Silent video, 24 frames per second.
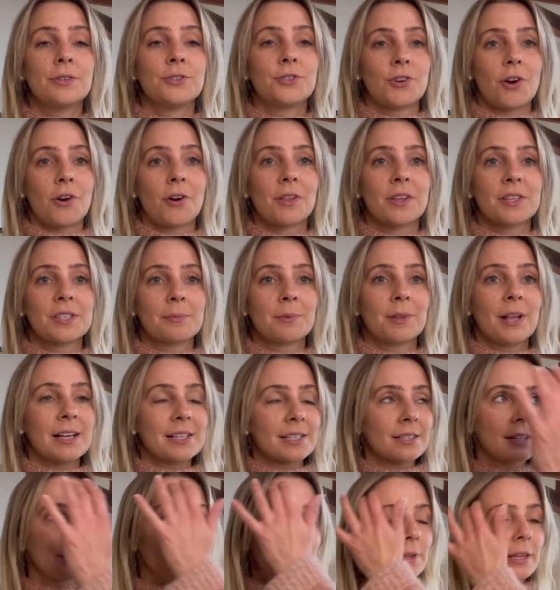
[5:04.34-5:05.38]
journalism class,
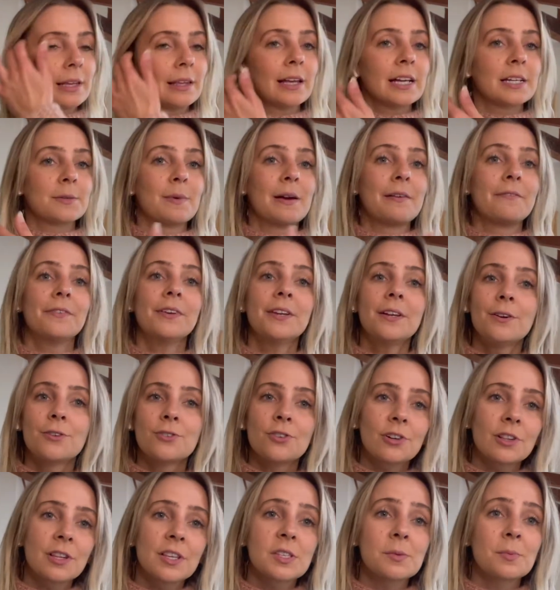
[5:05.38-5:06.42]
because I really liked my video
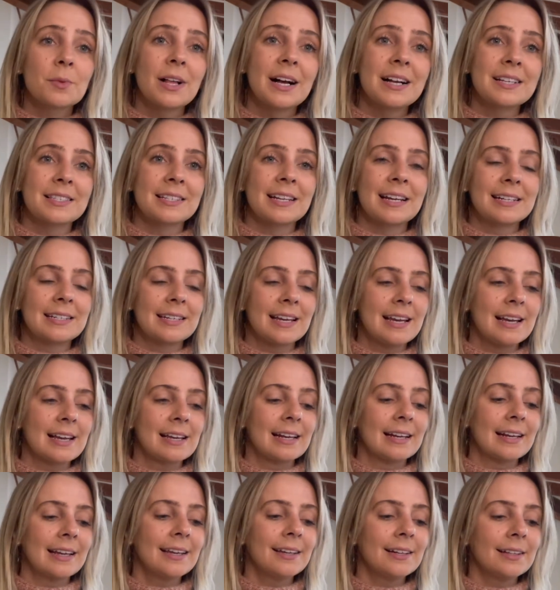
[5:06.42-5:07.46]
journalism class that I taken
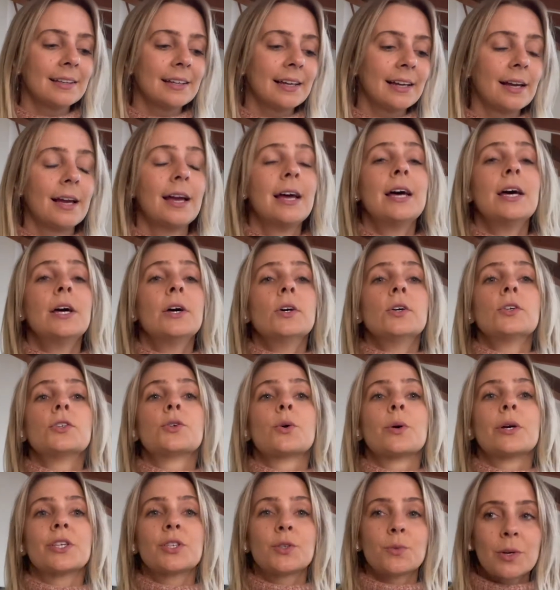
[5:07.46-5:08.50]
in Italy. So
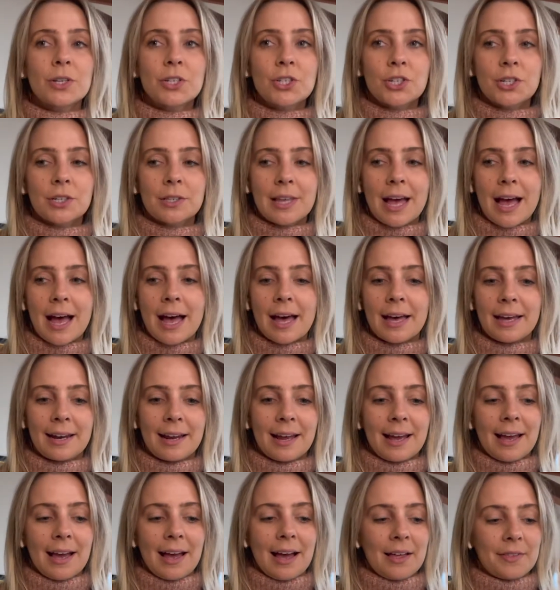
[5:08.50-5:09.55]
I switched to
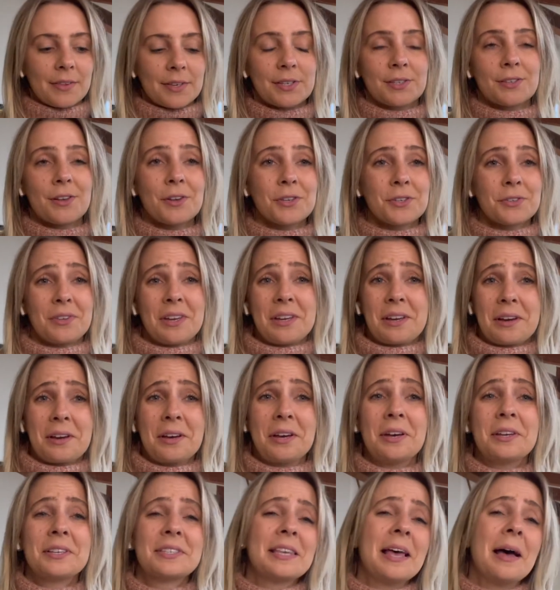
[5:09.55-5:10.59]
that. This is also like
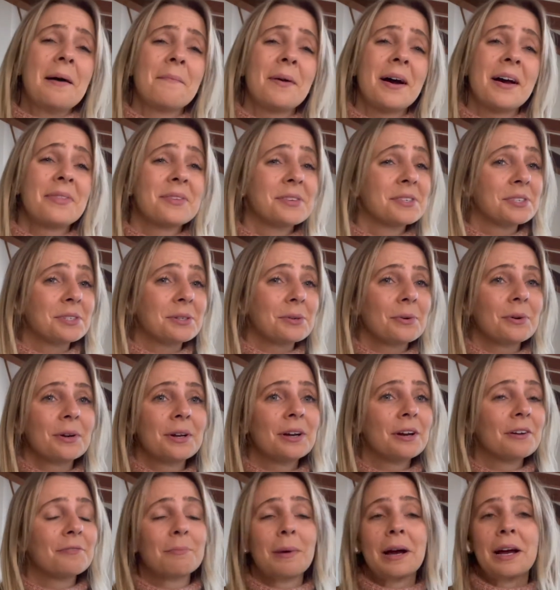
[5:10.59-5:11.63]
the story
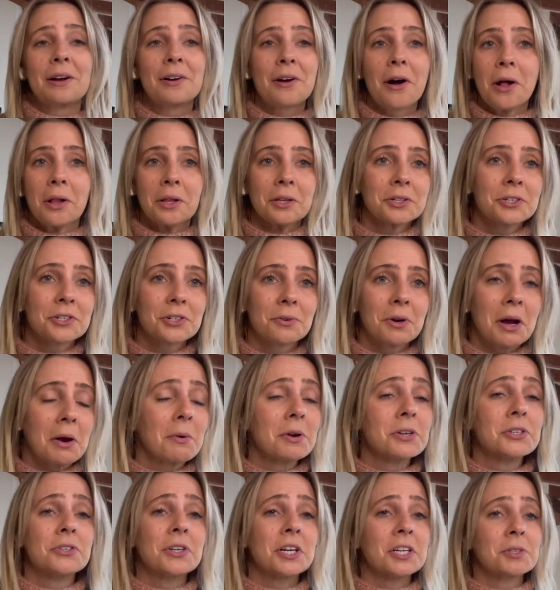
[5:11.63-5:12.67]
of my college career,
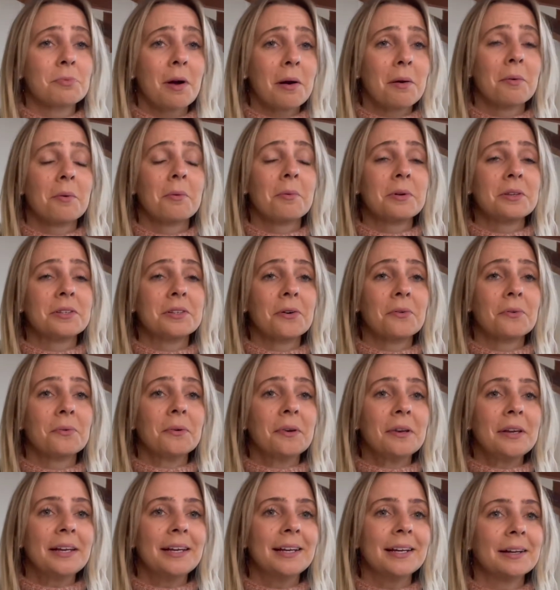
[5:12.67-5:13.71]
which you guys probably don't
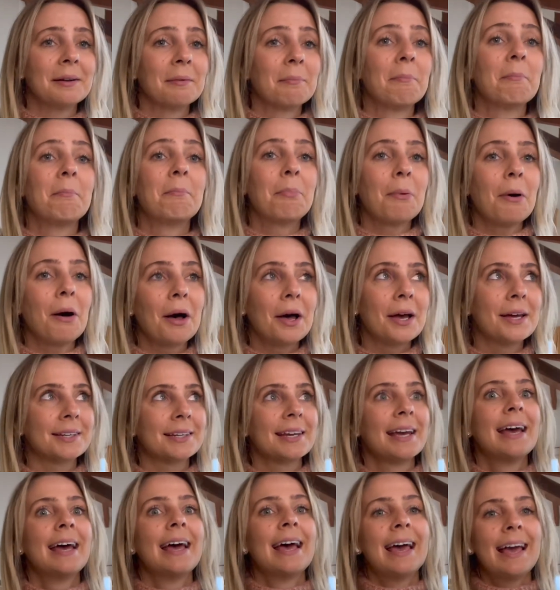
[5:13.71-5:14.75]
need, but
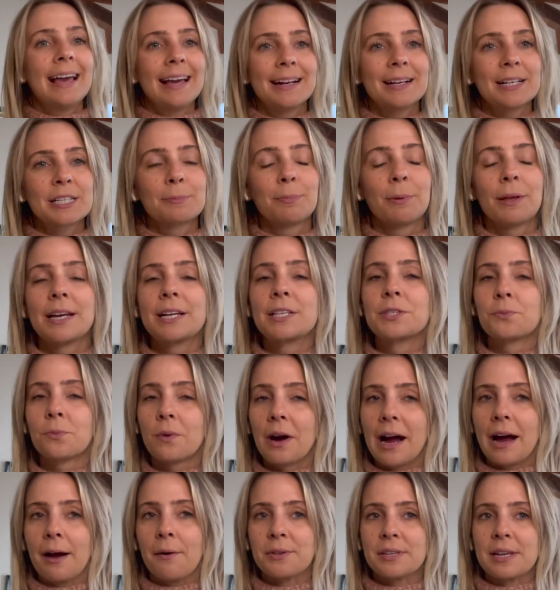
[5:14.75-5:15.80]
it explains
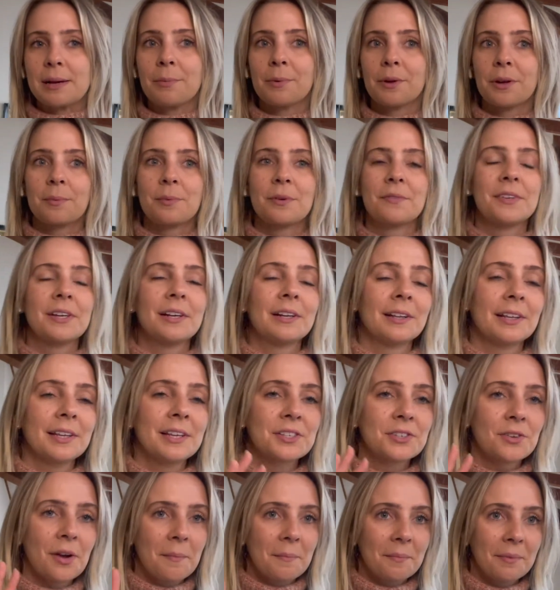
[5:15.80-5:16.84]
why I was able to move to Italy,
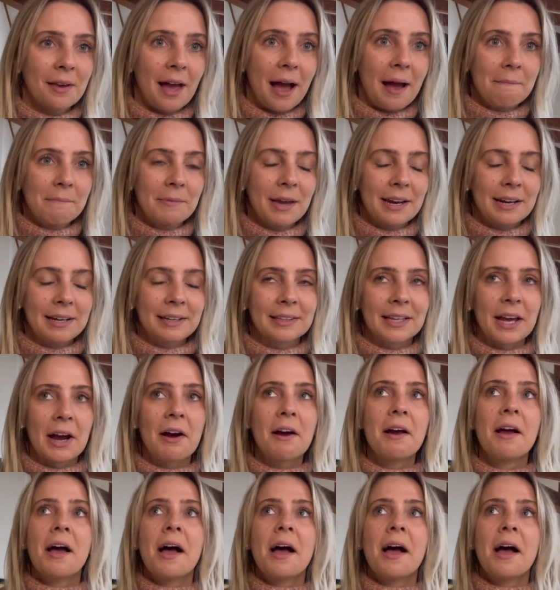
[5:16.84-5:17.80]
so I'm getting there.